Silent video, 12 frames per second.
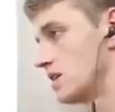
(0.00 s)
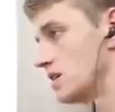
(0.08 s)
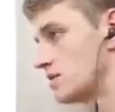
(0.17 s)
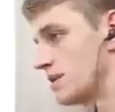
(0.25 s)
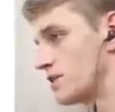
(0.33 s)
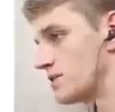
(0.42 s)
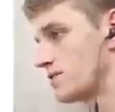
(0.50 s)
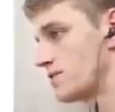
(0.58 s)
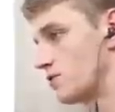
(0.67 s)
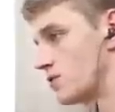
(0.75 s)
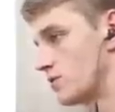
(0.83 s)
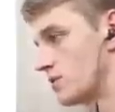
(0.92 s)
It's
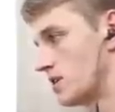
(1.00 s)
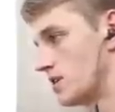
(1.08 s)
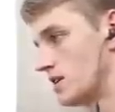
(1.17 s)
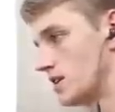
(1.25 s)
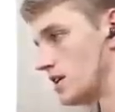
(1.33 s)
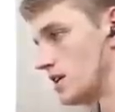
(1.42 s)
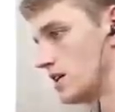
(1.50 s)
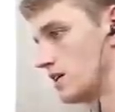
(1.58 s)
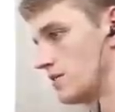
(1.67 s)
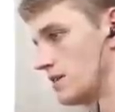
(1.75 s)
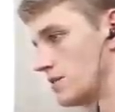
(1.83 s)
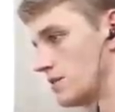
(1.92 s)
-4, but yeah, I
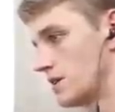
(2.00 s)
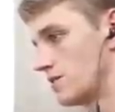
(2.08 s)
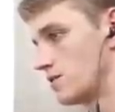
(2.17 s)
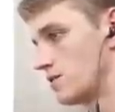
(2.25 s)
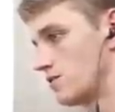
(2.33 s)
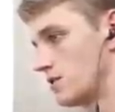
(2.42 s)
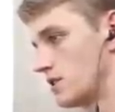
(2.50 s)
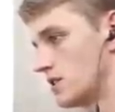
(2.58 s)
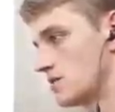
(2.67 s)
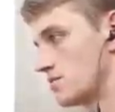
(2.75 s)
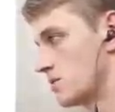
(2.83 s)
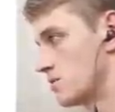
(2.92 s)
think I'm gonna have to do
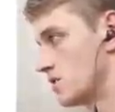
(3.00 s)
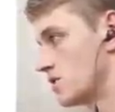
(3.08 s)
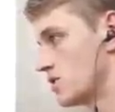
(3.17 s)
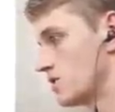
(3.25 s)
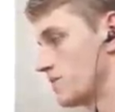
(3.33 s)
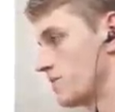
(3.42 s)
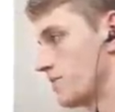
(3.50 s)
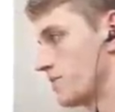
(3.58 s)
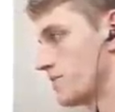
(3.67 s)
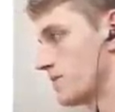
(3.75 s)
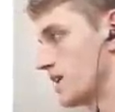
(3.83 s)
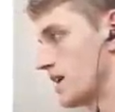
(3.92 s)
this, pretty much.
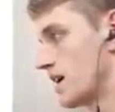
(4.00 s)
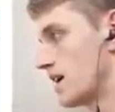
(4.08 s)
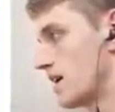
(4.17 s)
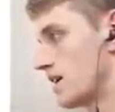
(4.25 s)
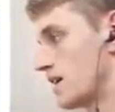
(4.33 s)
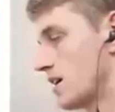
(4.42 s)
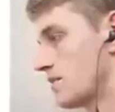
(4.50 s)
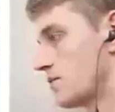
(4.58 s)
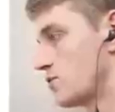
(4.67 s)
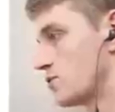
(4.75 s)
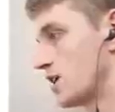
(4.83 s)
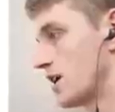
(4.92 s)
I can't
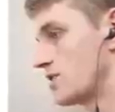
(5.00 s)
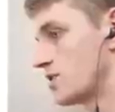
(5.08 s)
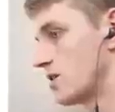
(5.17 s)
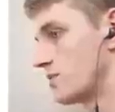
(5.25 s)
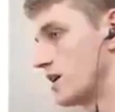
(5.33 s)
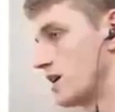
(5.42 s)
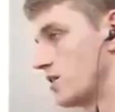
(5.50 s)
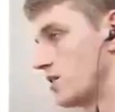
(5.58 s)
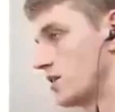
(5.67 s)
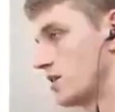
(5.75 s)
afford to catch up now.